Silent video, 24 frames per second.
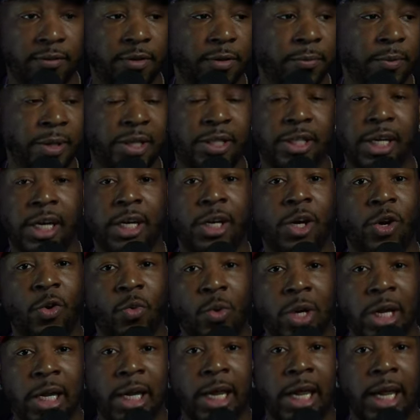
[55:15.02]
If the bitch ain't
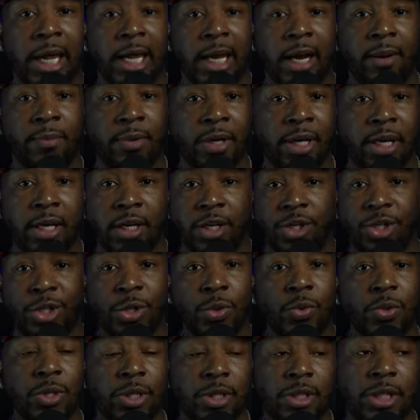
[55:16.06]
no weed head, I'm gonna get the
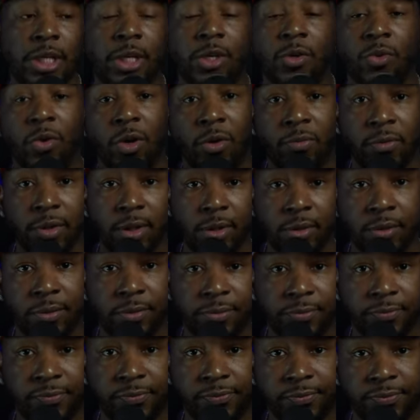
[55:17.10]
choosing signal over
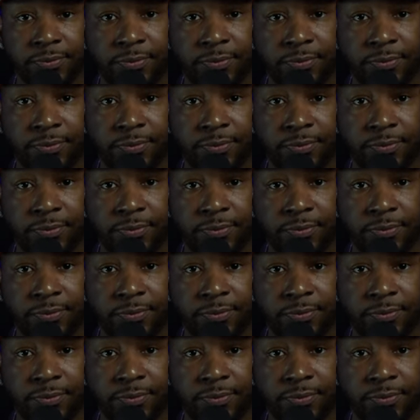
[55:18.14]
you.